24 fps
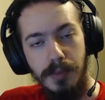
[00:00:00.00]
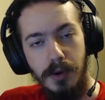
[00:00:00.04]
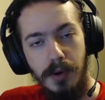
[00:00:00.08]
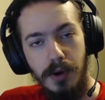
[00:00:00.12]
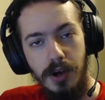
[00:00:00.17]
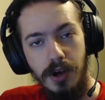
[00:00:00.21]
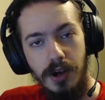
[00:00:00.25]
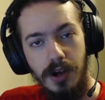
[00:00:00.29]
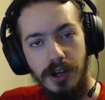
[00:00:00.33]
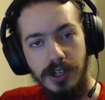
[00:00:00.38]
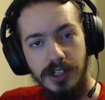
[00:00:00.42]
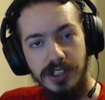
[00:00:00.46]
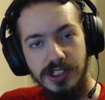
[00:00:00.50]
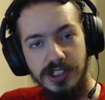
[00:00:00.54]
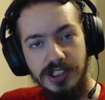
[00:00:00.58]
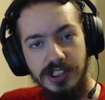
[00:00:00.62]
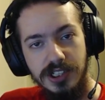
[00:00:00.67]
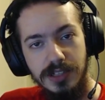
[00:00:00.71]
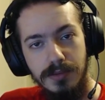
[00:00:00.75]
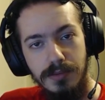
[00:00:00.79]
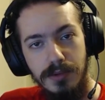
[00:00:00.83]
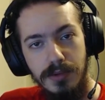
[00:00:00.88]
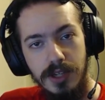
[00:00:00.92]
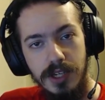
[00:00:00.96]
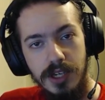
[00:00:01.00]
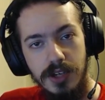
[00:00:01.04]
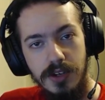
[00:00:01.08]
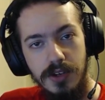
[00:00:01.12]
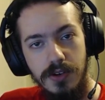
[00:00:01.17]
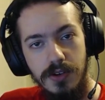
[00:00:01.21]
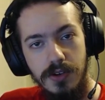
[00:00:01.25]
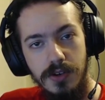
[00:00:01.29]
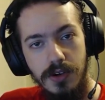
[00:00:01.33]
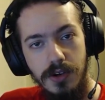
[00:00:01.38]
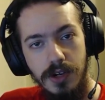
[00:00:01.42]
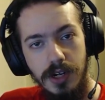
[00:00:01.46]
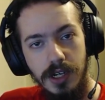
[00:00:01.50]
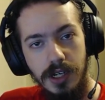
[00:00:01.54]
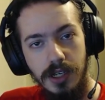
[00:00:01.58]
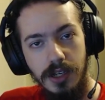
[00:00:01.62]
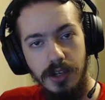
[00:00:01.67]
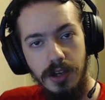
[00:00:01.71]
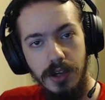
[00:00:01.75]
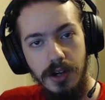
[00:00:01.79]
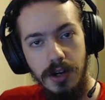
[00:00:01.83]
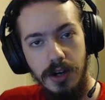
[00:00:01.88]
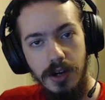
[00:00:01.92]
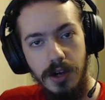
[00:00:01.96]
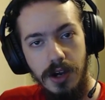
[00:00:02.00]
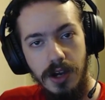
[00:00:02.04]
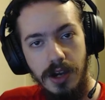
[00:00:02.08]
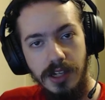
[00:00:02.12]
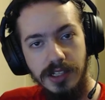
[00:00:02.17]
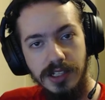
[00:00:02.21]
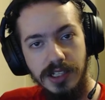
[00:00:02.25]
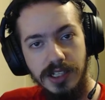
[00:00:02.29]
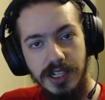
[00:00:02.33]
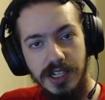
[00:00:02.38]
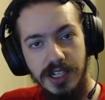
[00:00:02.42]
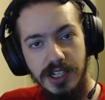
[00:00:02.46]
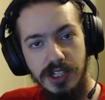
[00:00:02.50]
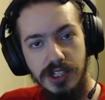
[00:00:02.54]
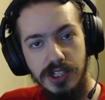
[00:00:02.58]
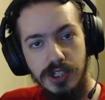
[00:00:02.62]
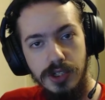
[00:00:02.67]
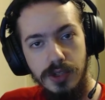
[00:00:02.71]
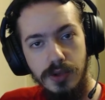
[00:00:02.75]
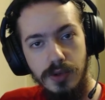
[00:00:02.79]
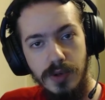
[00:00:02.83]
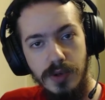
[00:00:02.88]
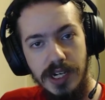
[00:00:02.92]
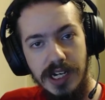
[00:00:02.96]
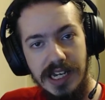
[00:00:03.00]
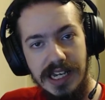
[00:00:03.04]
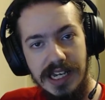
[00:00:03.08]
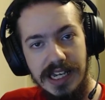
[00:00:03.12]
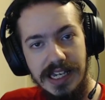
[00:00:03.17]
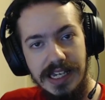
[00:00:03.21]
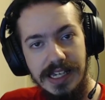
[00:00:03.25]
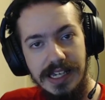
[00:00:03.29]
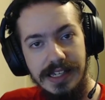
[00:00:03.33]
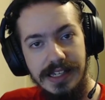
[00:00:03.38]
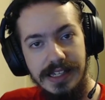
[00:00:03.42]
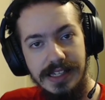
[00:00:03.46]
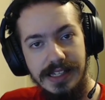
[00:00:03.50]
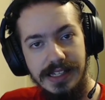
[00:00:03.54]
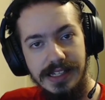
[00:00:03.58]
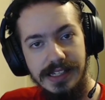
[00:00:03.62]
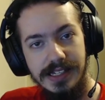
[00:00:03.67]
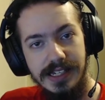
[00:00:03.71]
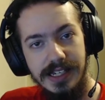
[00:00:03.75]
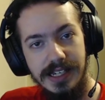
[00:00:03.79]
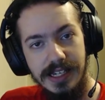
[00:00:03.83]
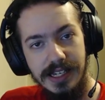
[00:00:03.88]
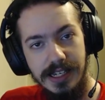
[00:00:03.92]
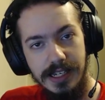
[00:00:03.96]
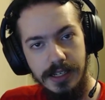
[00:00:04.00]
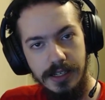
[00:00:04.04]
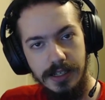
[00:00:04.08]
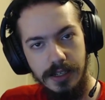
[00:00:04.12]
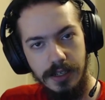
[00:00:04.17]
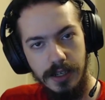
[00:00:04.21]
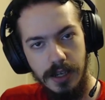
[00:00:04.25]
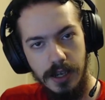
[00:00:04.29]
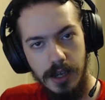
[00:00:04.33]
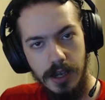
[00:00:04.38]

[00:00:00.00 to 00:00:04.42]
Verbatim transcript: possibly could and cannot get to an ending.